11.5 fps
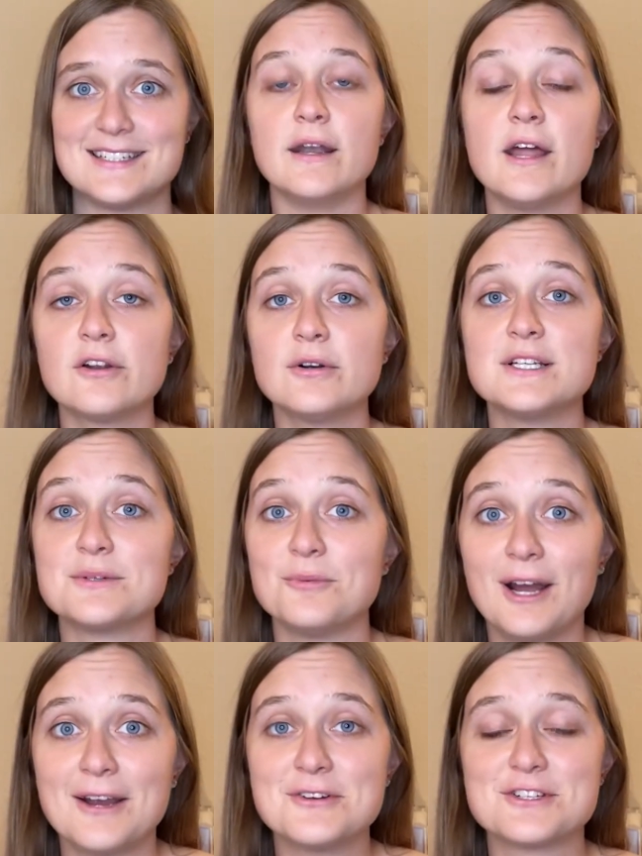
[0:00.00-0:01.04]
Another reason
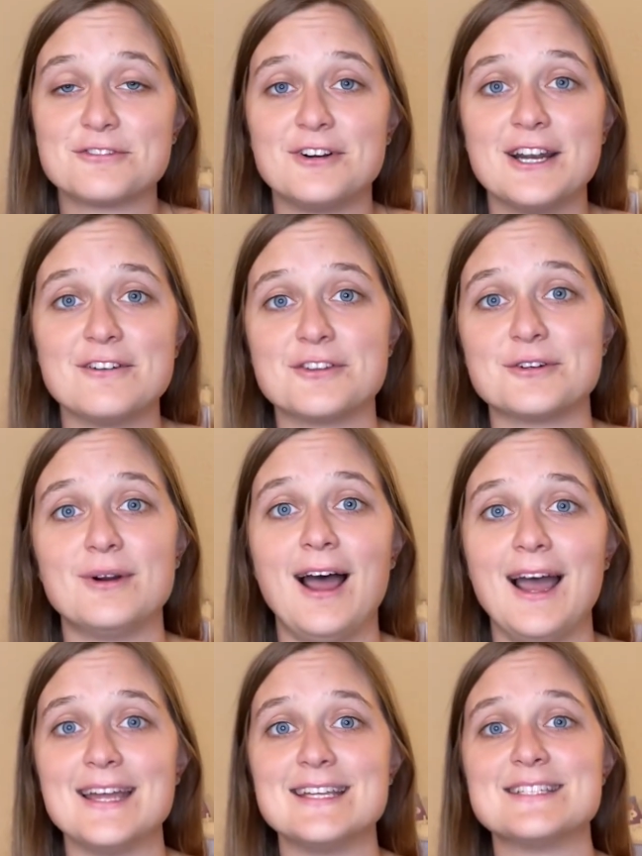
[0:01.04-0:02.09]
why I was afraid of the
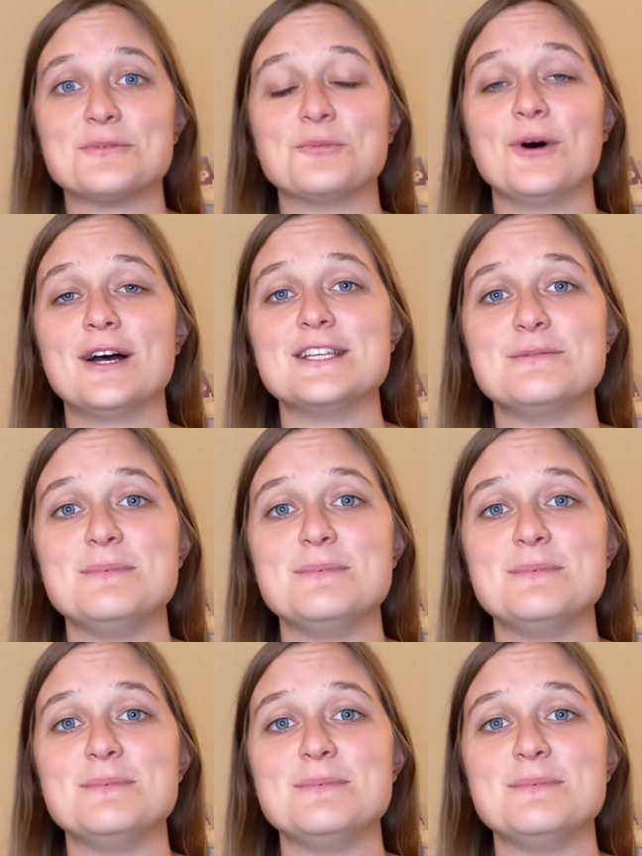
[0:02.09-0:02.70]
rides was